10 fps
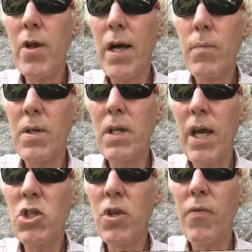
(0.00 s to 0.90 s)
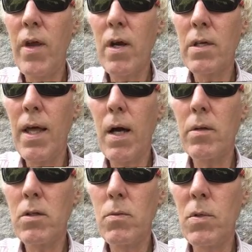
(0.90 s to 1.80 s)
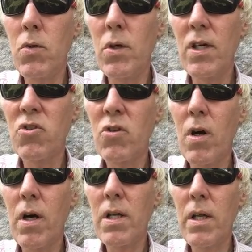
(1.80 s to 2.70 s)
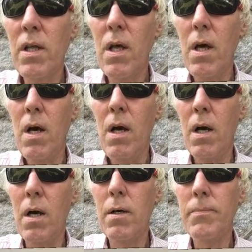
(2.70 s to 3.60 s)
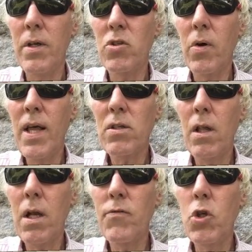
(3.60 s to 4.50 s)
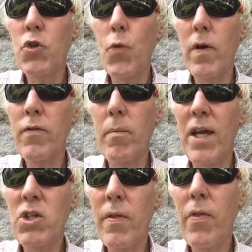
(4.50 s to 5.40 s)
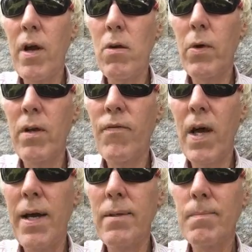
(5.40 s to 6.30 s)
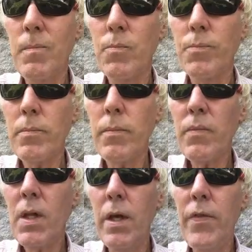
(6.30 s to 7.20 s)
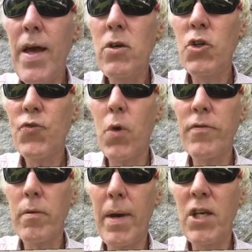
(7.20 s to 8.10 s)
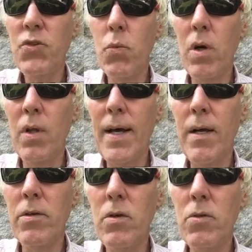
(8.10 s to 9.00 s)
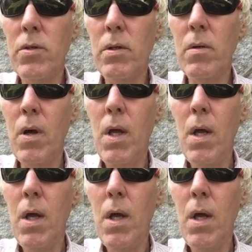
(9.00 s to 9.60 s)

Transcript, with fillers: documentation there to help you get started. And so it has a lot of useful information there you can find, and that useful information will allow you to